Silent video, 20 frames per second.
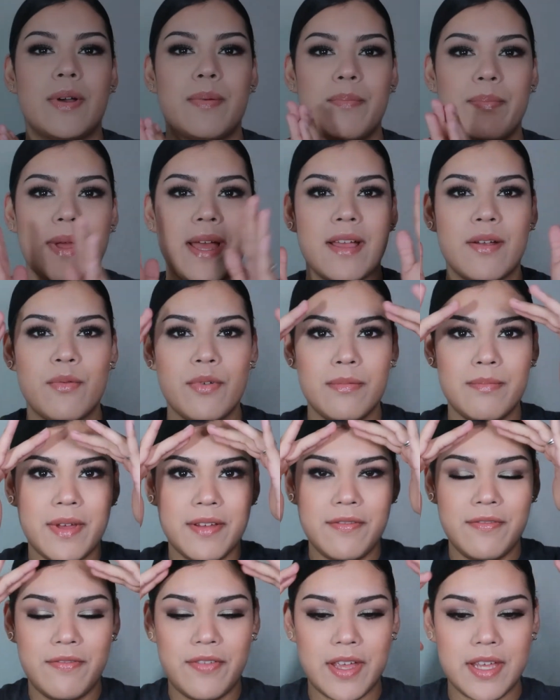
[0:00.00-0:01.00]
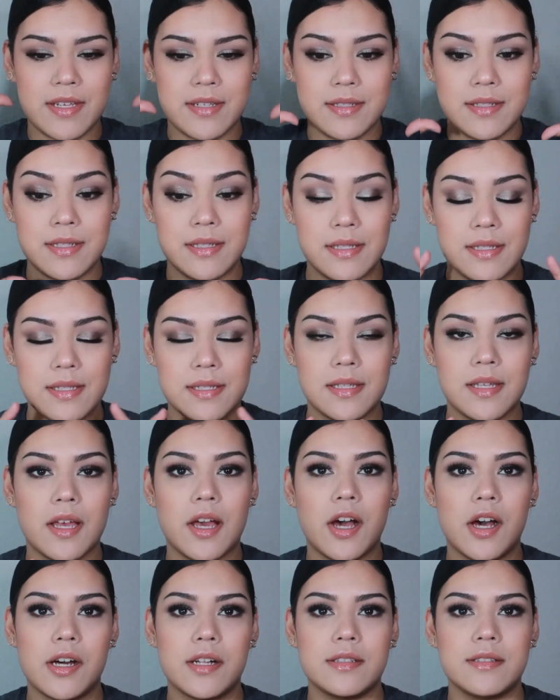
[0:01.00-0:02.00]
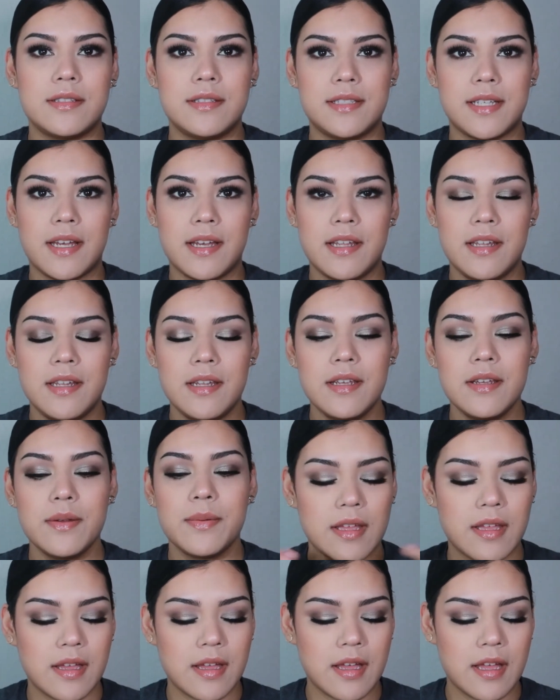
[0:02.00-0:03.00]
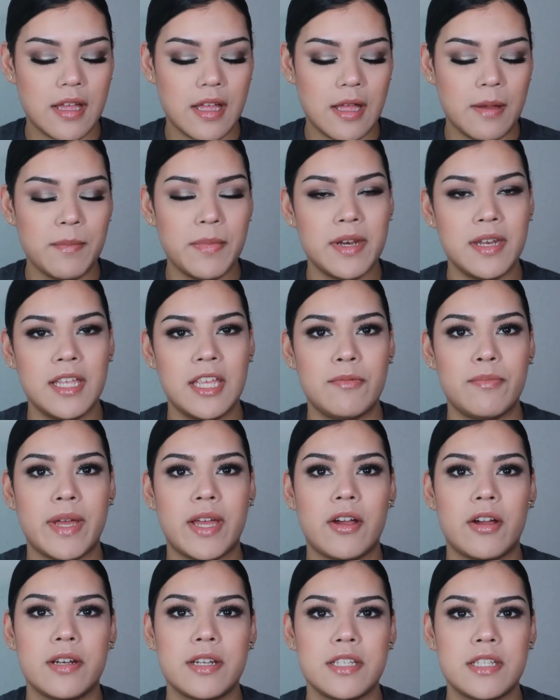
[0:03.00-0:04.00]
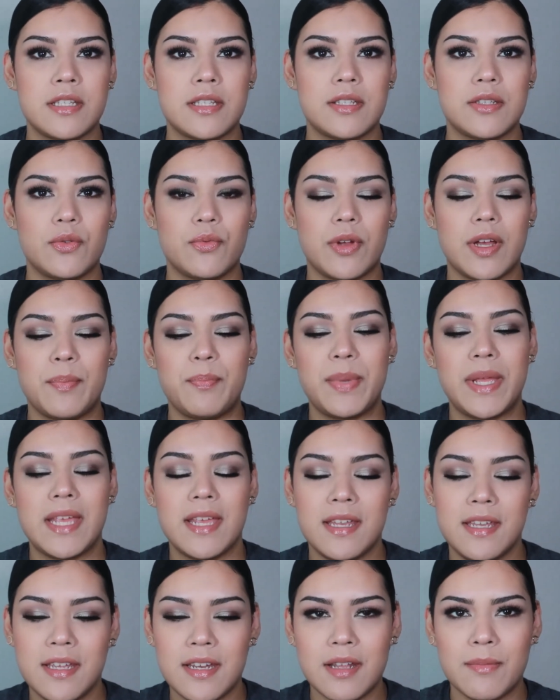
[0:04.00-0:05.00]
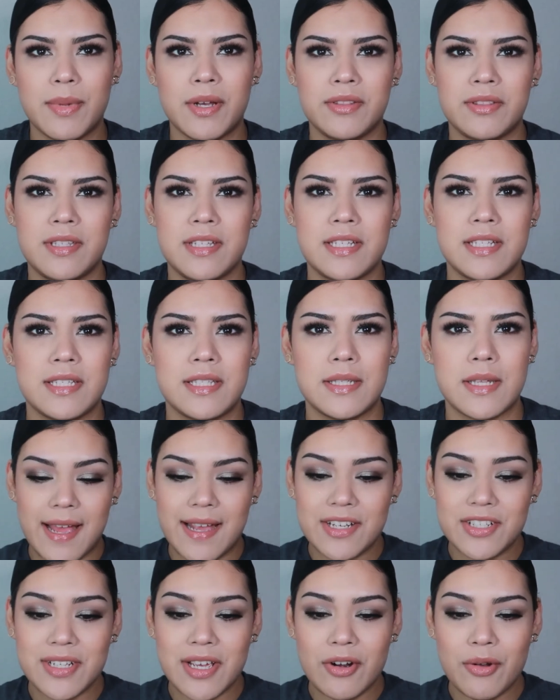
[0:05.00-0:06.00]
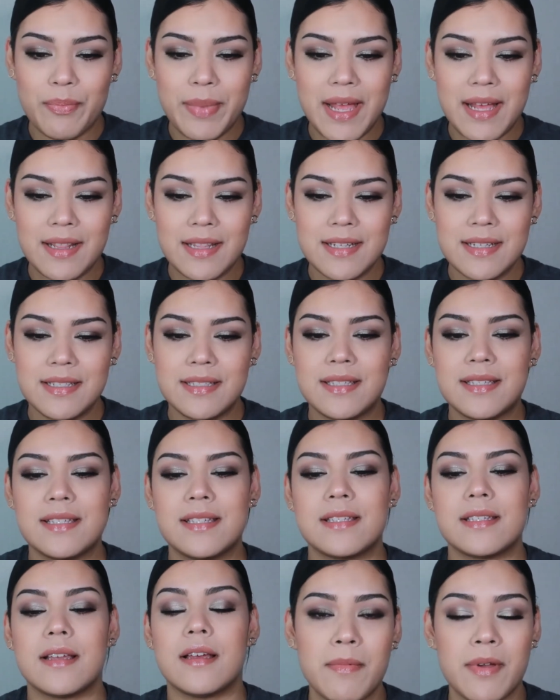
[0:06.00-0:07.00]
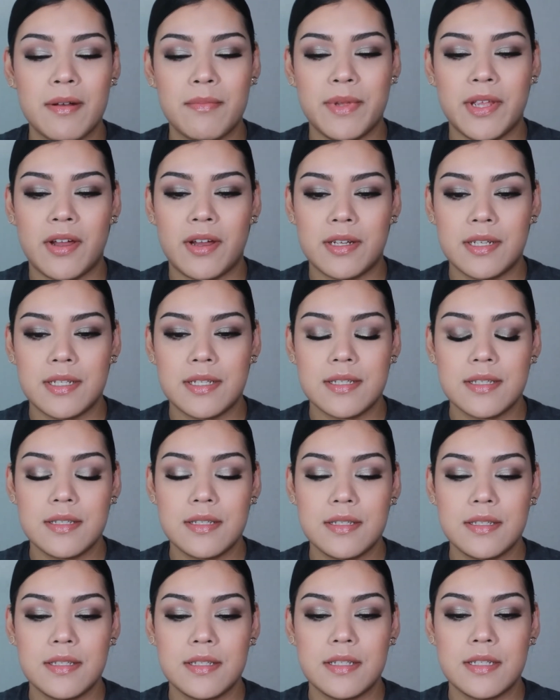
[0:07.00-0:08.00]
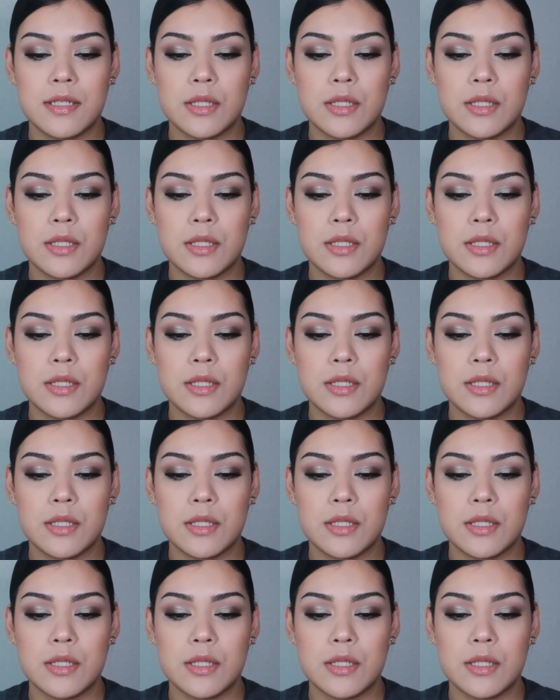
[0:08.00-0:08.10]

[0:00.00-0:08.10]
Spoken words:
I'm back with my face all done. I'm gonna give my honest opinion about these eyeshadow palettes. I'm gonna be honest,